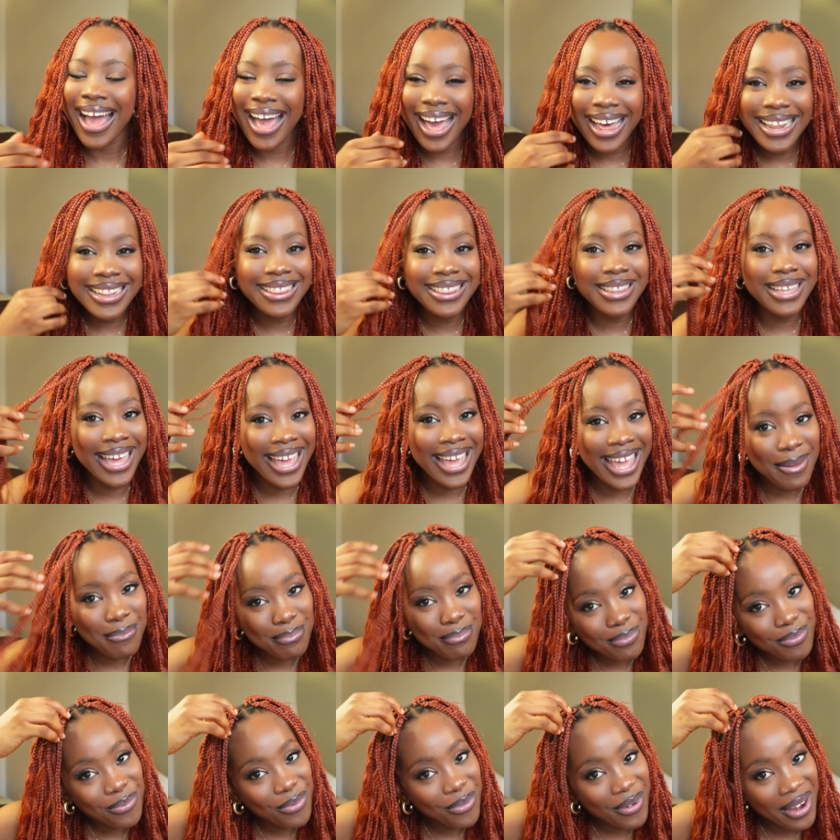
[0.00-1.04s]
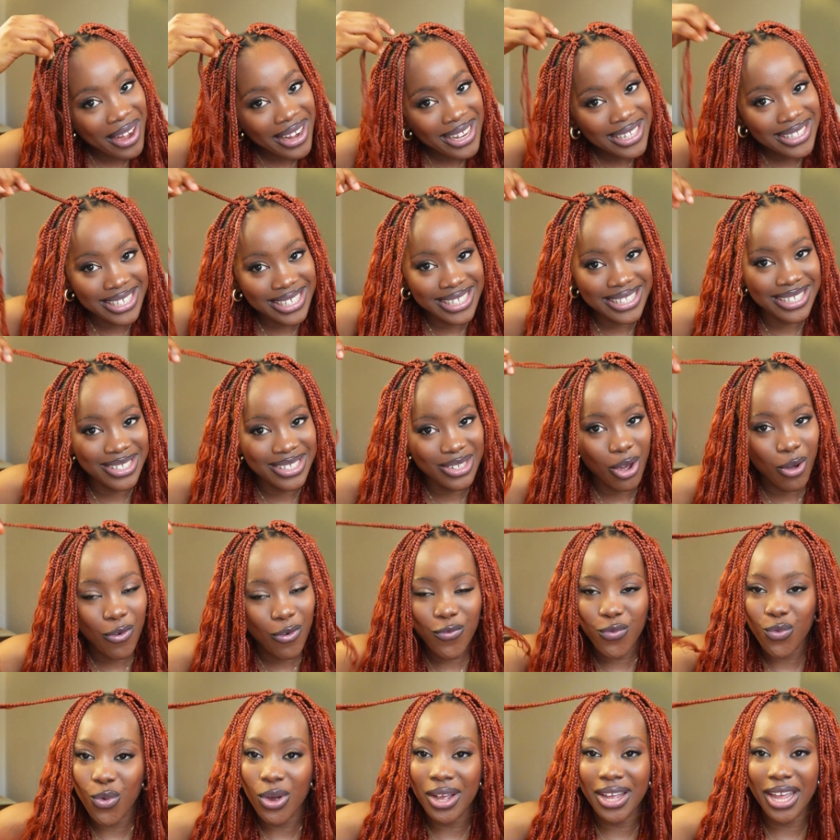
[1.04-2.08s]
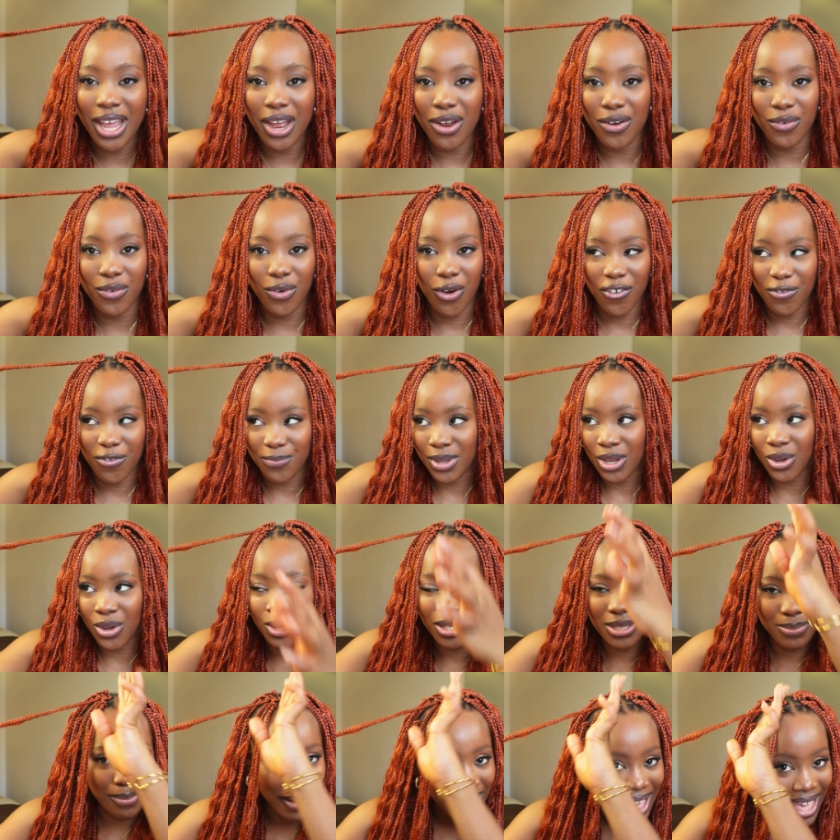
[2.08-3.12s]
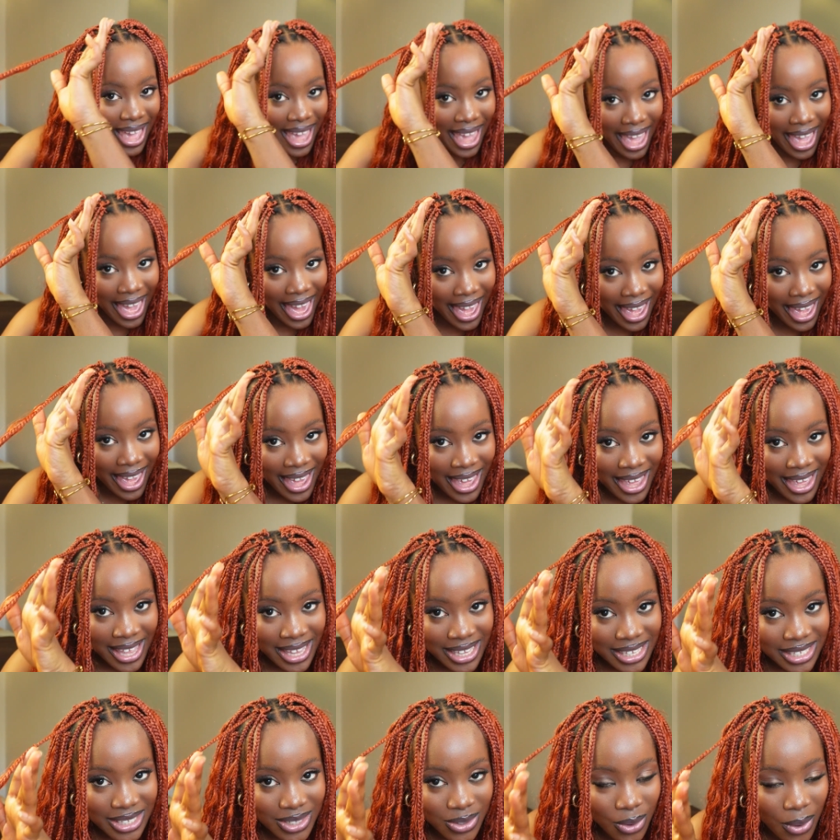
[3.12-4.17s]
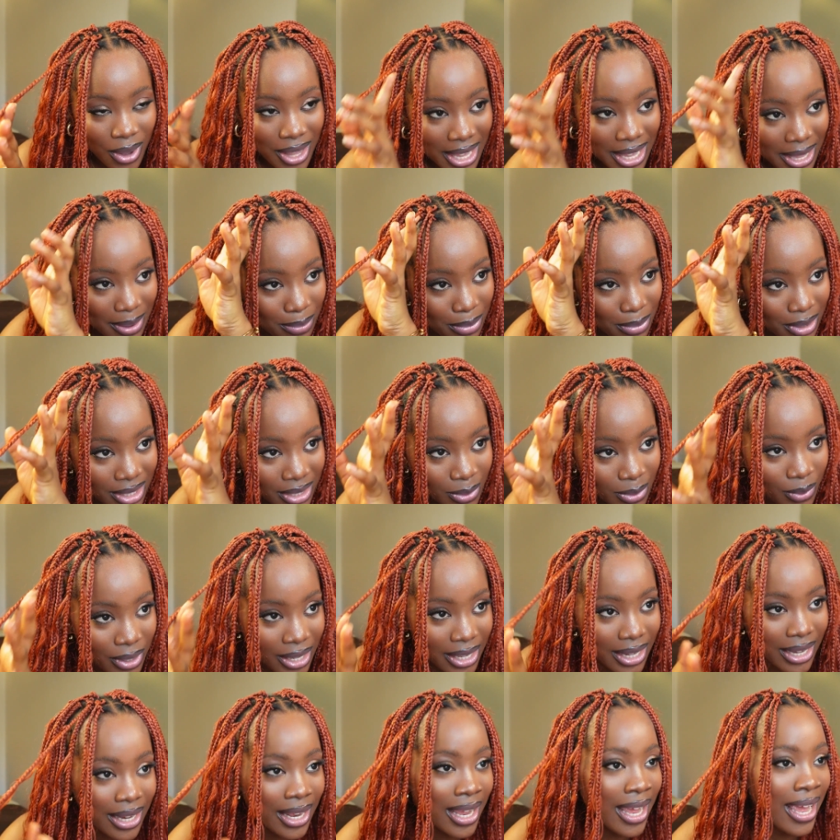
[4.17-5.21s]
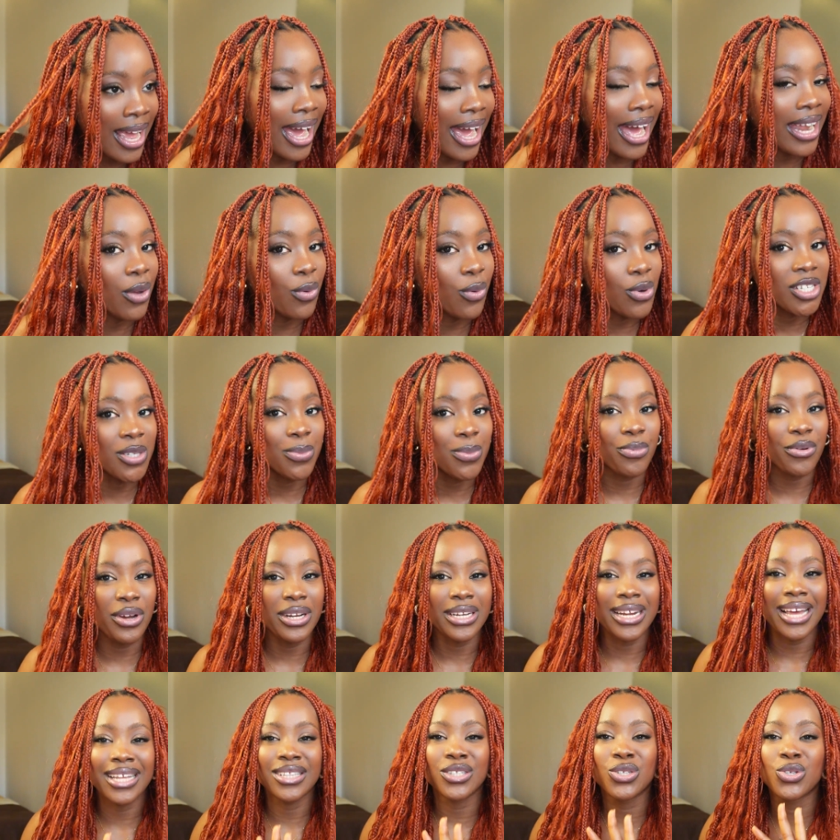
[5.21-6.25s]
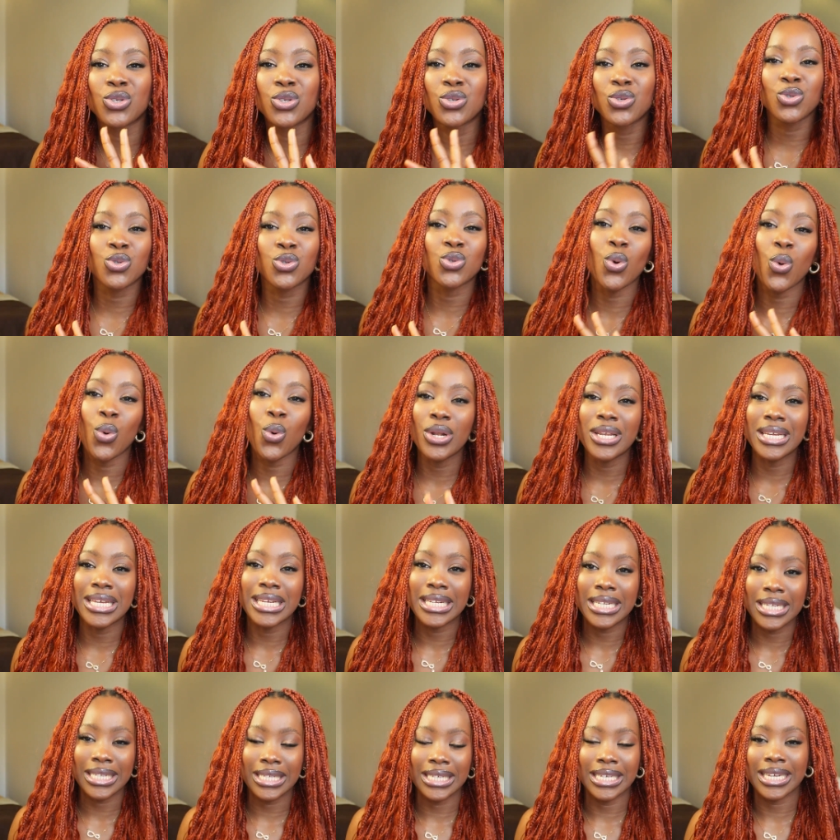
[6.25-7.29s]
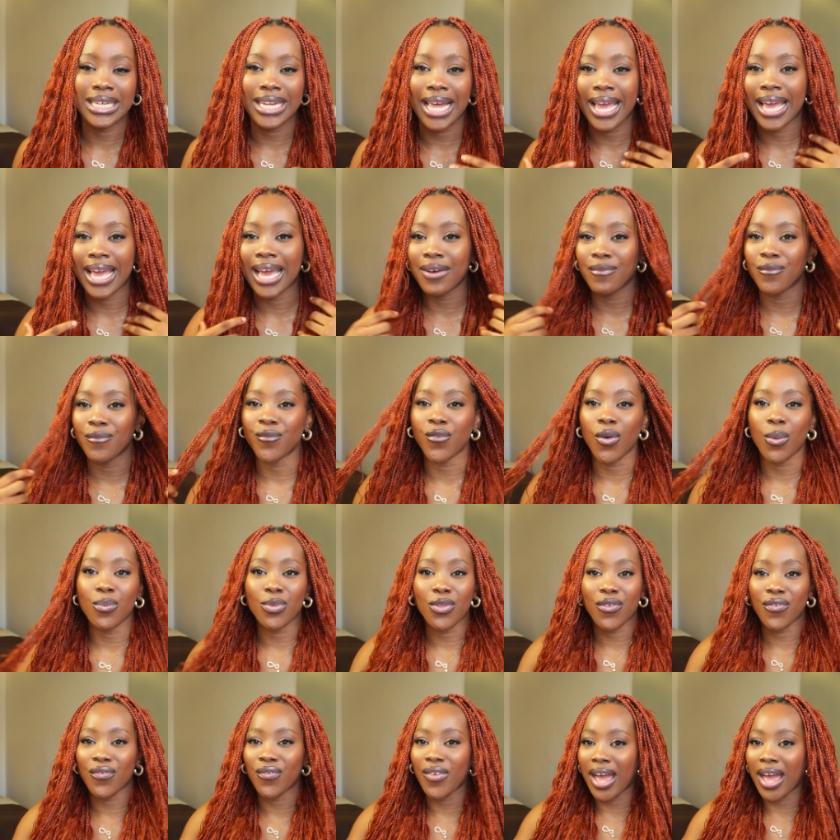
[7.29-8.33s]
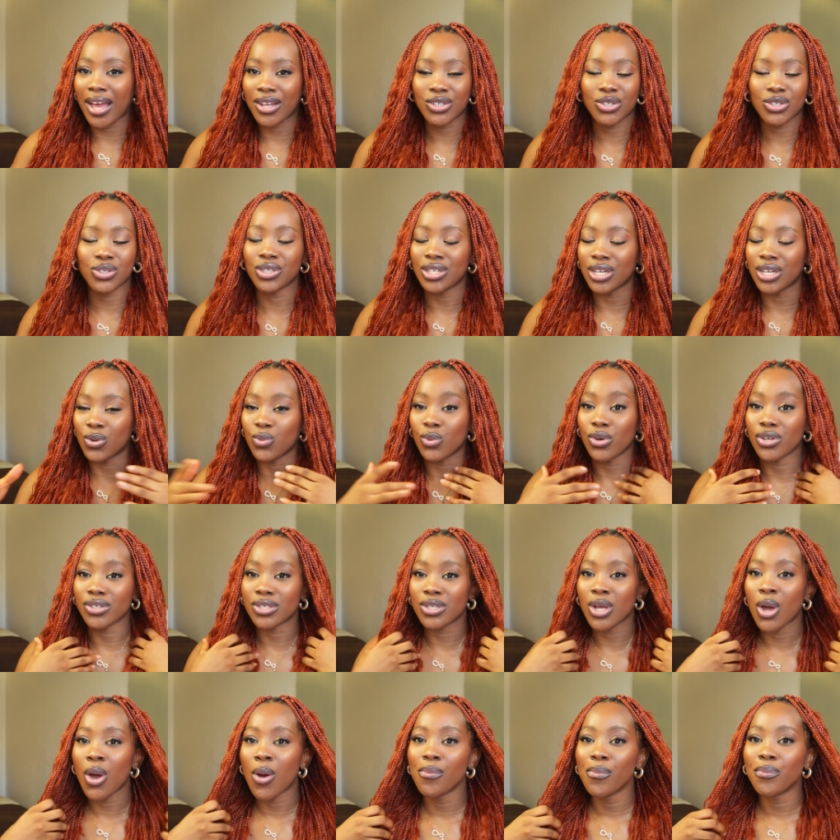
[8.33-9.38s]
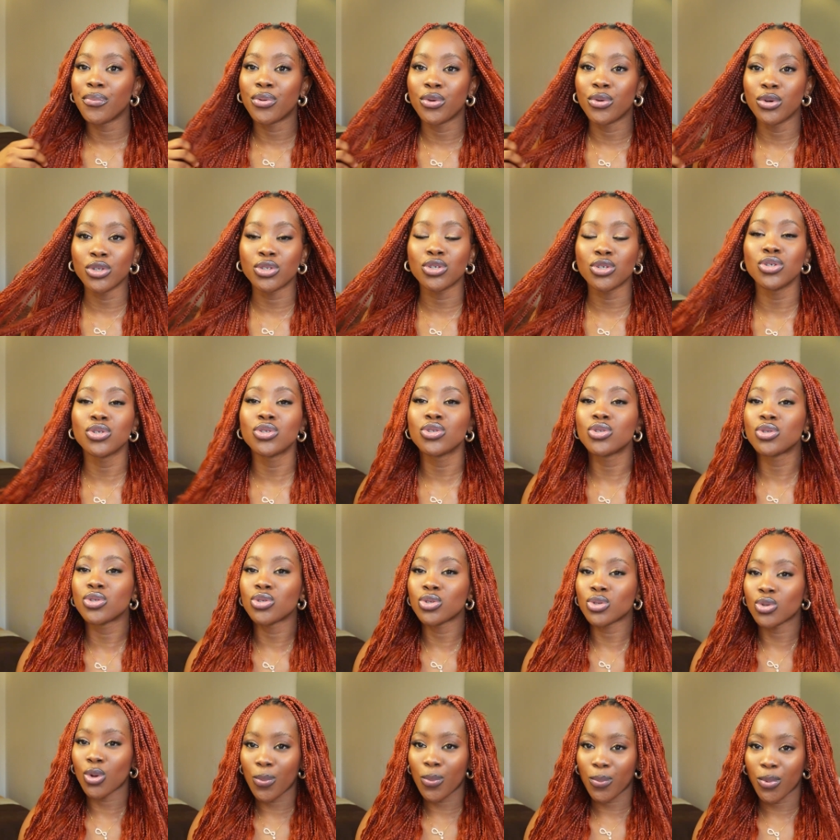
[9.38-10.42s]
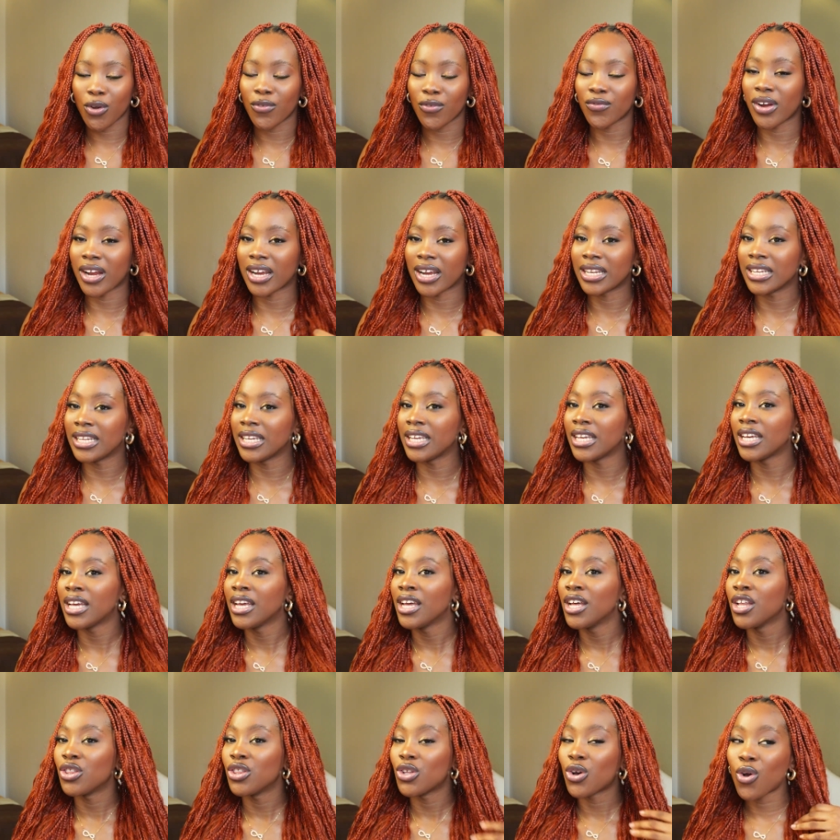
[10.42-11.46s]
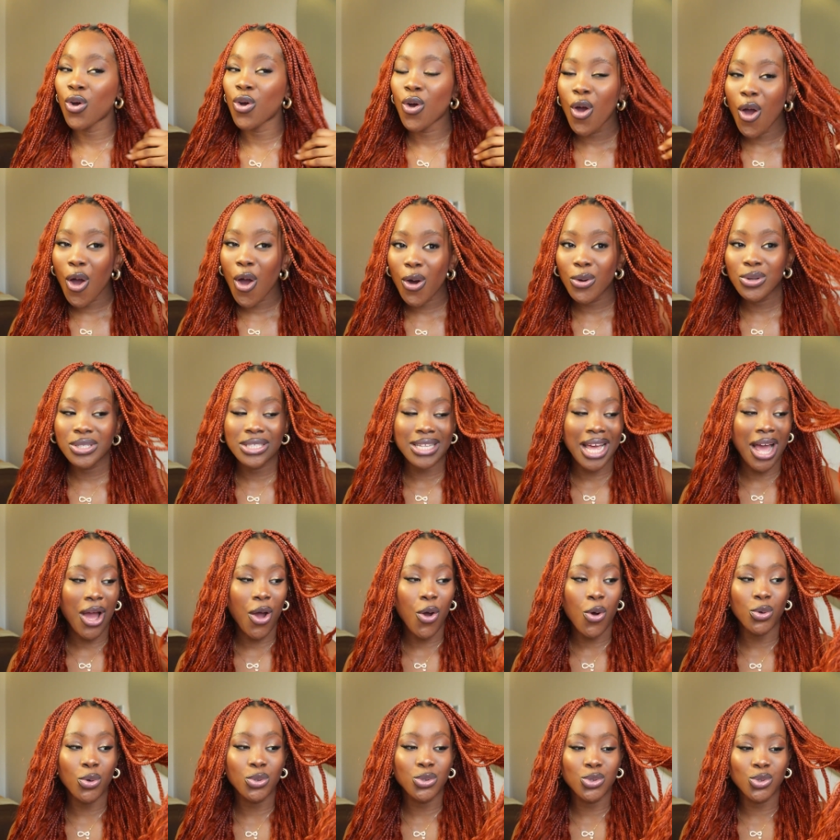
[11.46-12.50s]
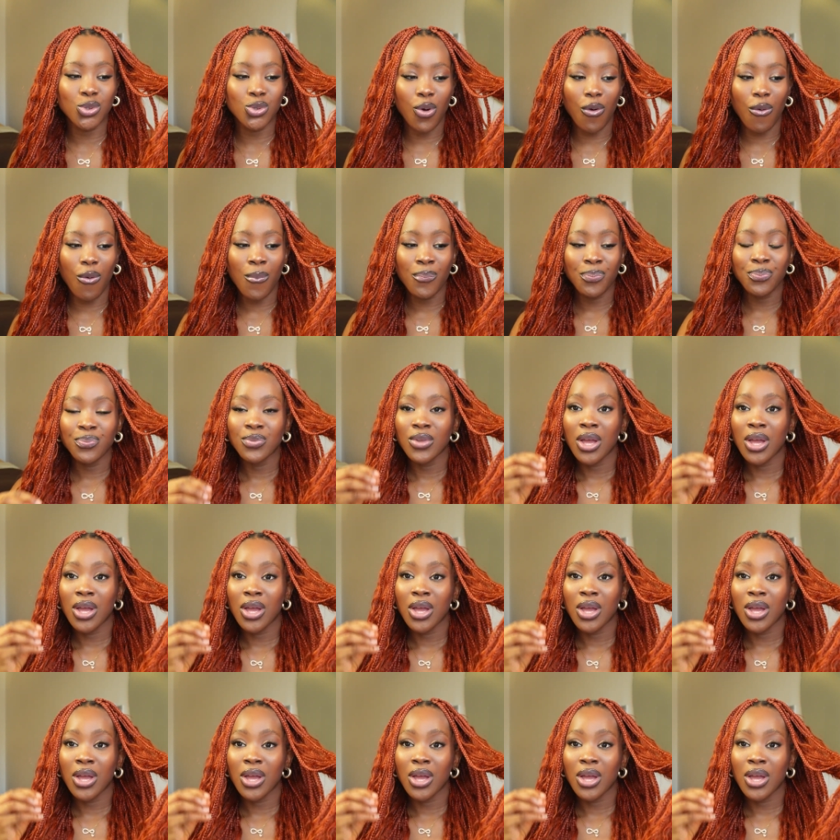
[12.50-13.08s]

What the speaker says: and the braid itself won't get rough because my hair is not in between, and it was braided so neatly, like from the factory. It was produced so perfectly. The curls are also